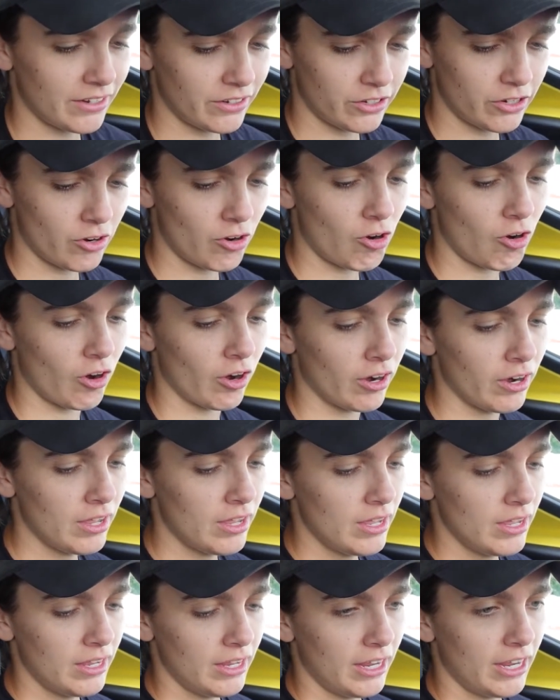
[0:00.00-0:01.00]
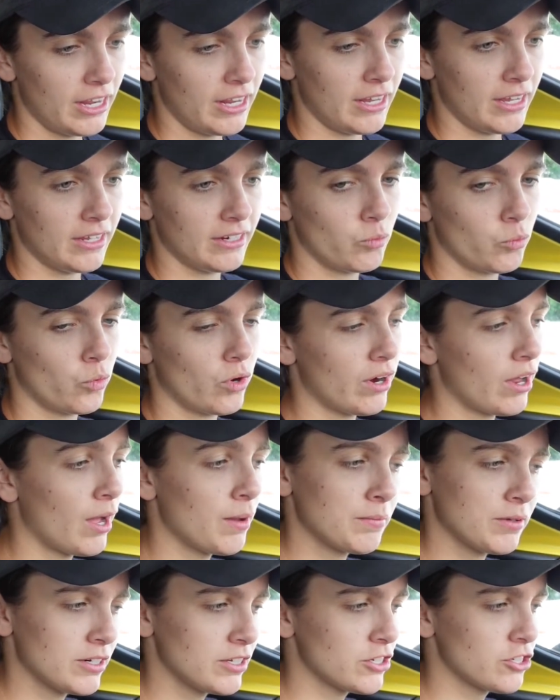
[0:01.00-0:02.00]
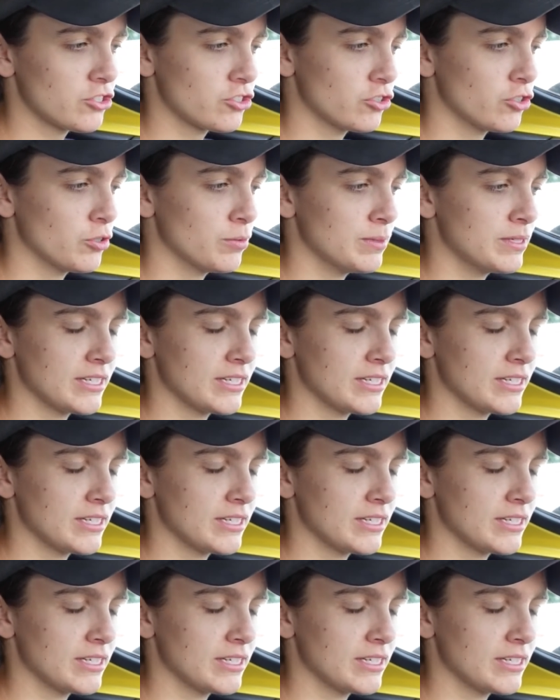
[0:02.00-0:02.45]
the car. And what I'm going to assume